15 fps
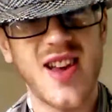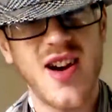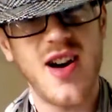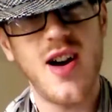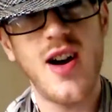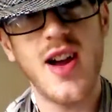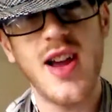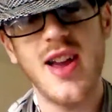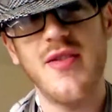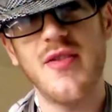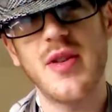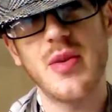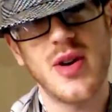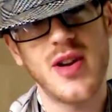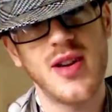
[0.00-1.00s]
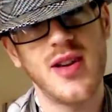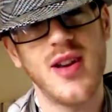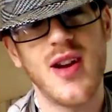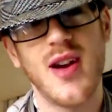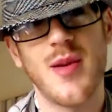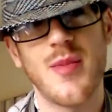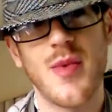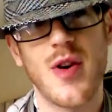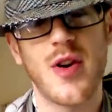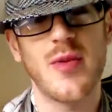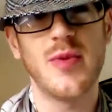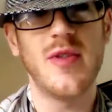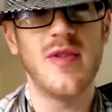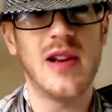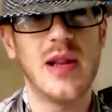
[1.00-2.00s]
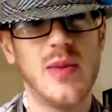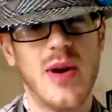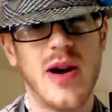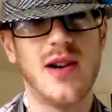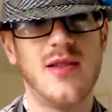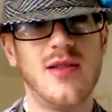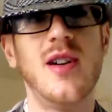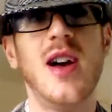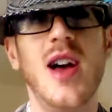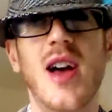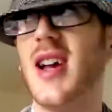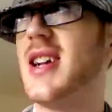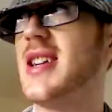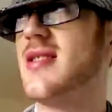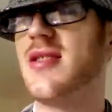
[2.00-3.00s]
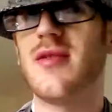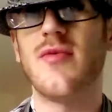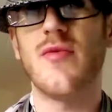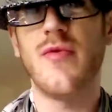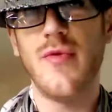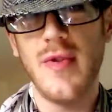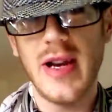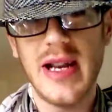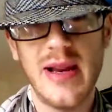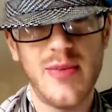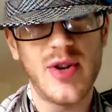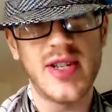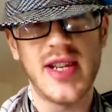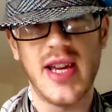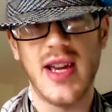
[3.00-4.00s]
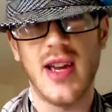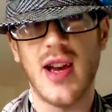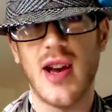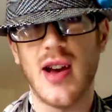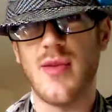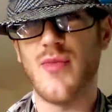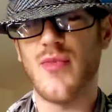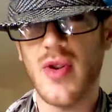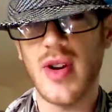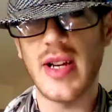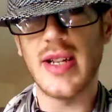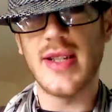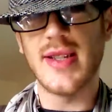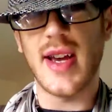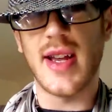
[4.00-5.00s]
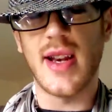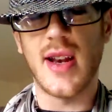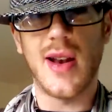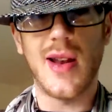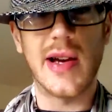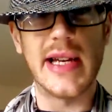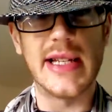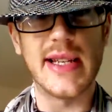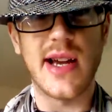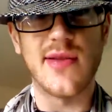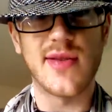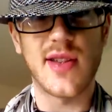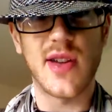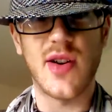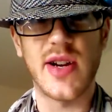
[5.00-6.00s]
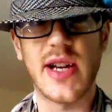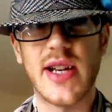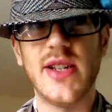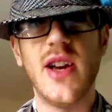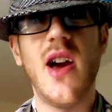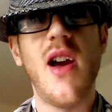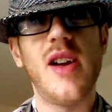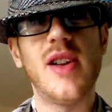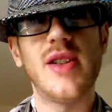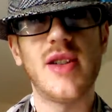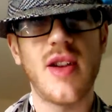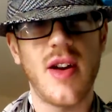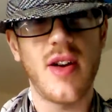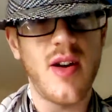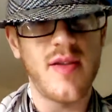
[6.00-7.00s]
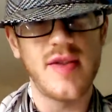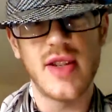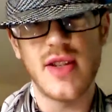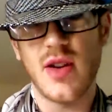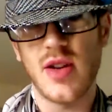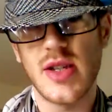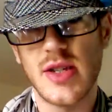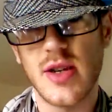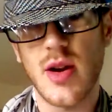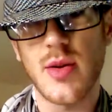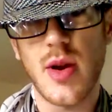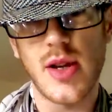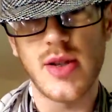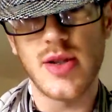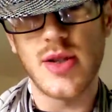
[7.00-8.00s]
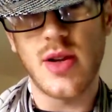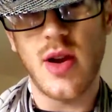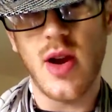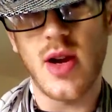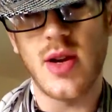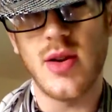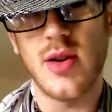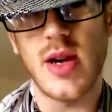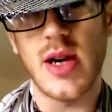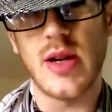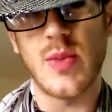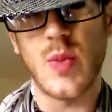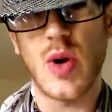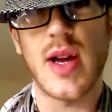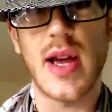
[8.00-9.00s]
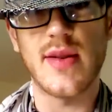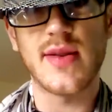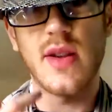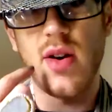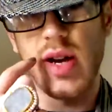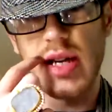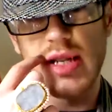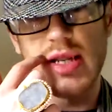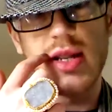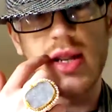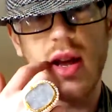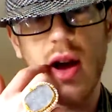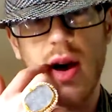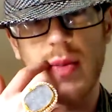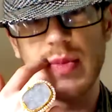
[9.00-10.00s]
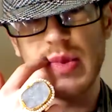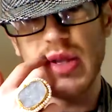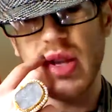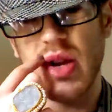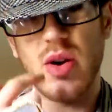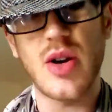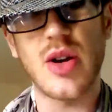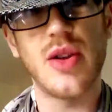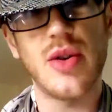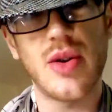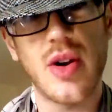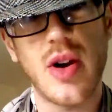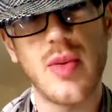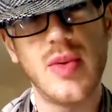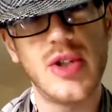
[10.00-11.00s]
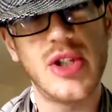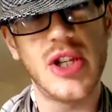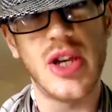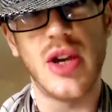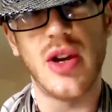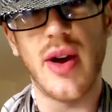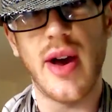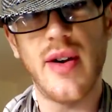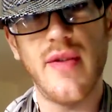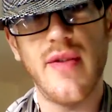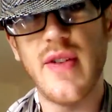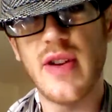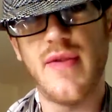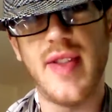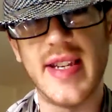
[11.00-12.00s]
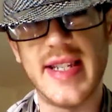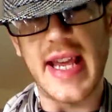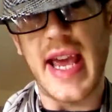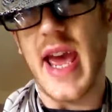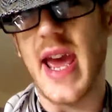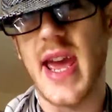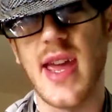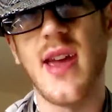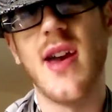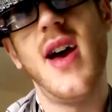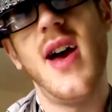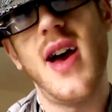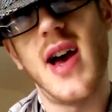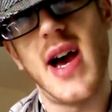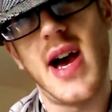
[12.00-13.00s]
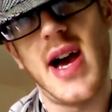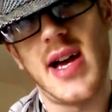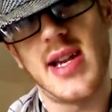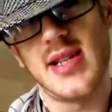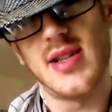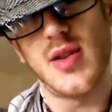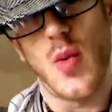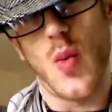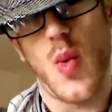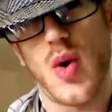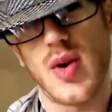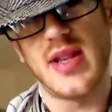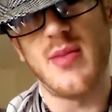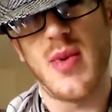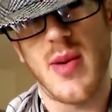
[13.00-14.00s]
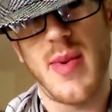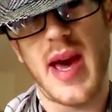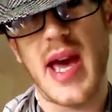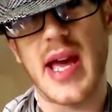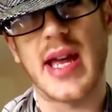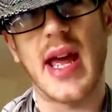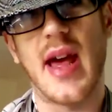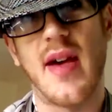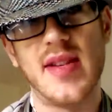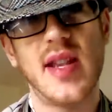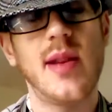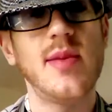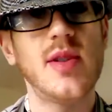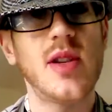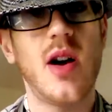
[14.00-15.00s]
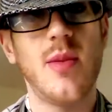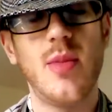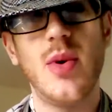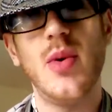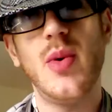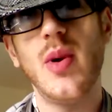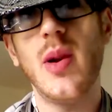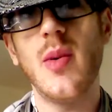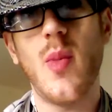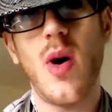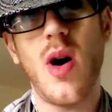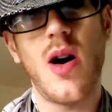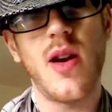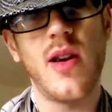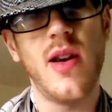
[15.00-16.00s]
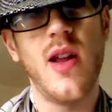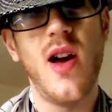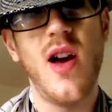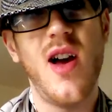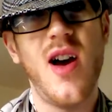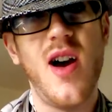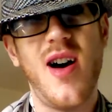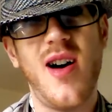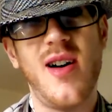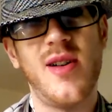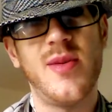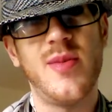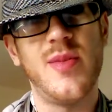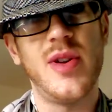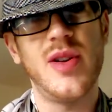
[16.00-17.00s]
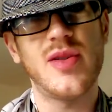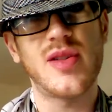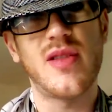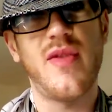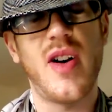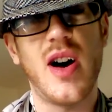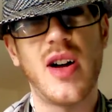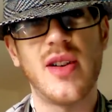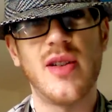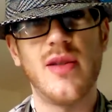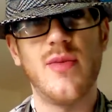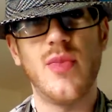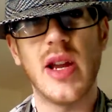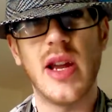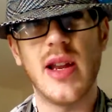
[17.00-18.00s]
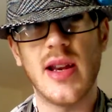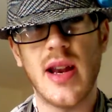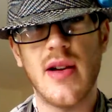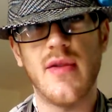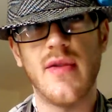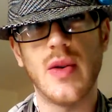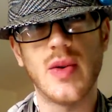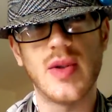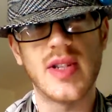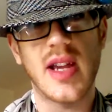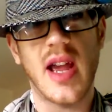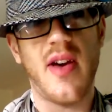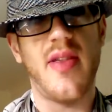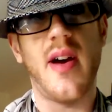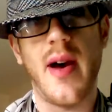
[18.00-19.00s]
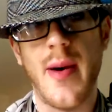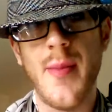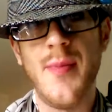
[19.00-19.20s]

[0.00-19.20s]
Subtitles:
Hi everyone, I hope you're really well. It's really pretty and bright and light outside, so I've decided I'm going to go and work outside. So I thought I would do outfit of the day and what's in my bag at the same time, all in one. Lots of fun, bringing an outfit all together.